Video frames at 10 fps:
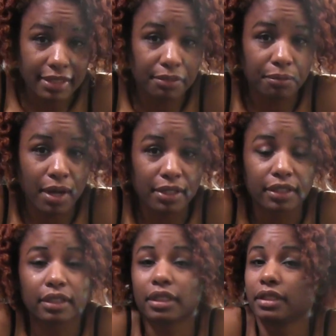Like the
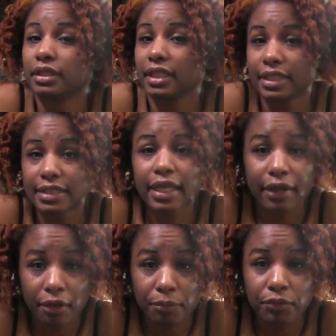product, it does
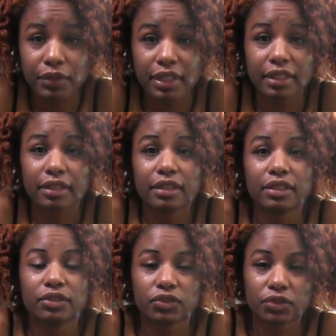help you get
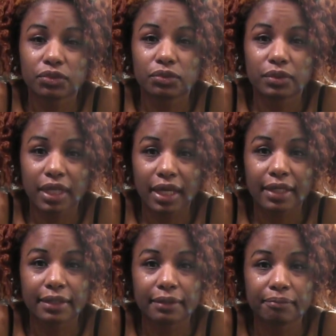to
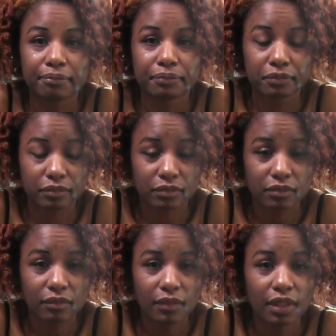kind of,
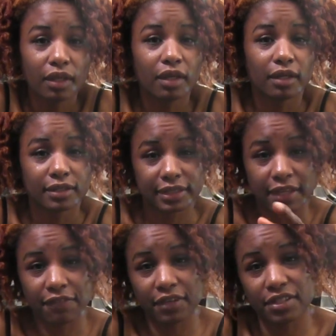
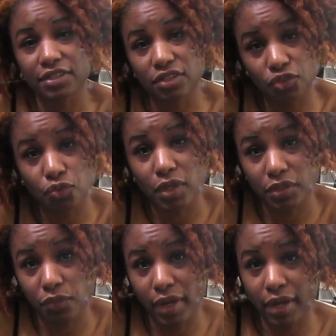say for instance you want
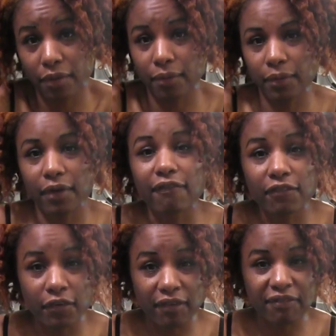to wear a
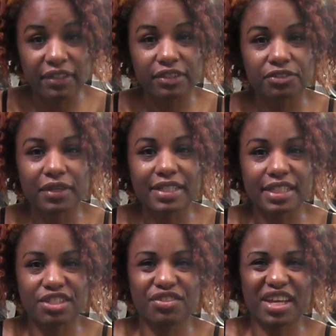form-fitting dress
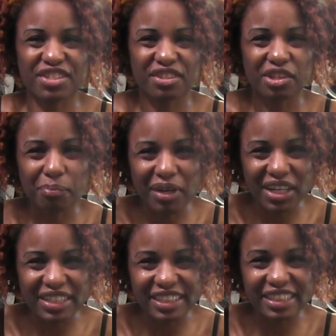and you got your little
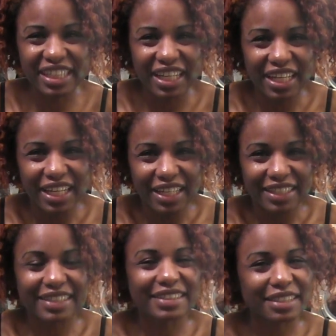pudgy,
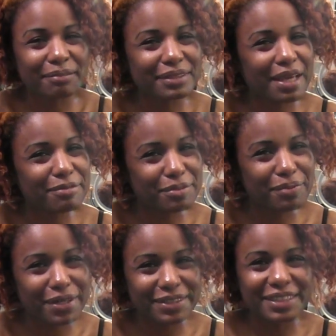because sometimes your
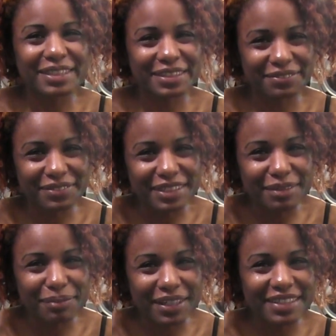pudgy gets
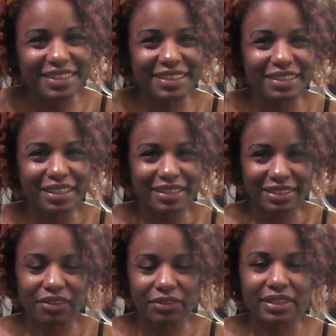really pudgy.
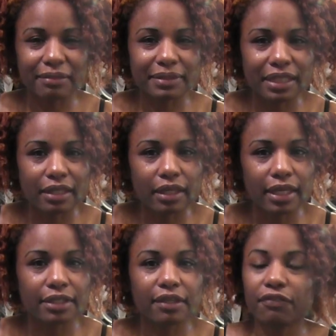So sometimes,
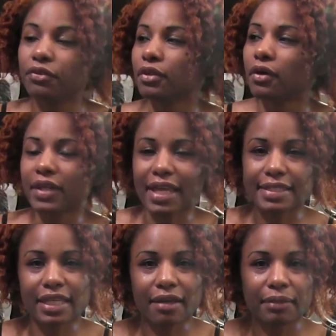and if you know
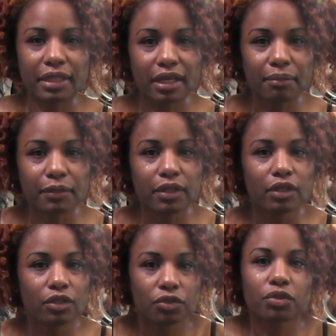that's coming up,
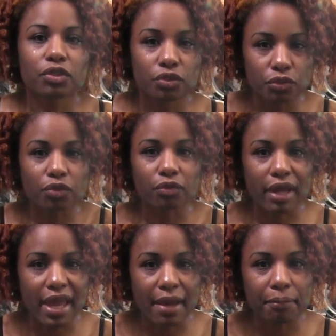you can do the
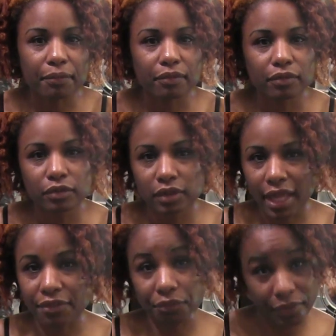wrap
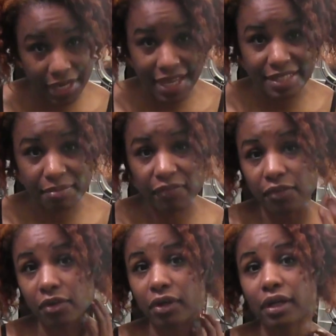like 3 days
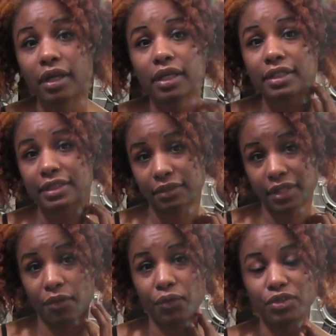before, so
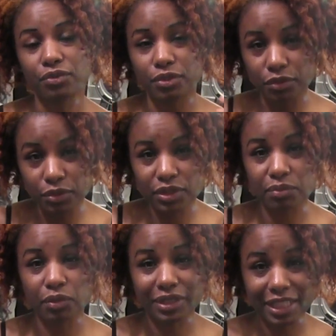that when you do
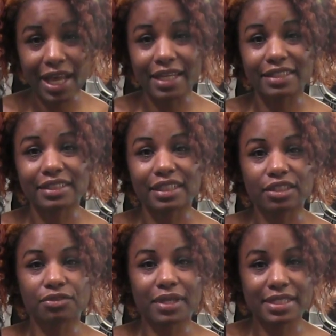slide into
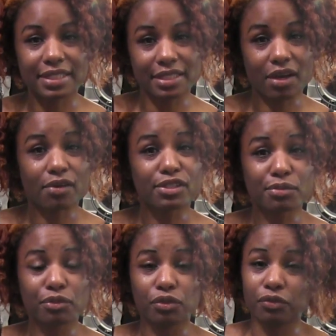that dress, it's all
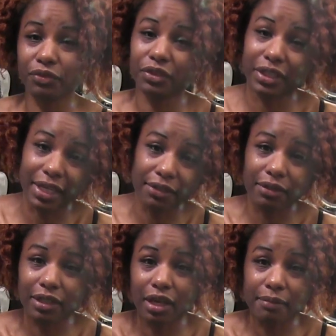smooth and you ain't got no
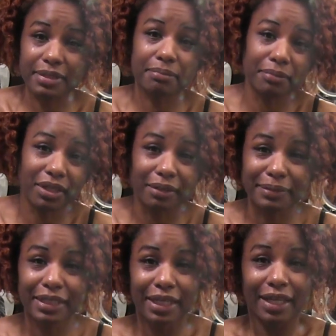lumps and bumps,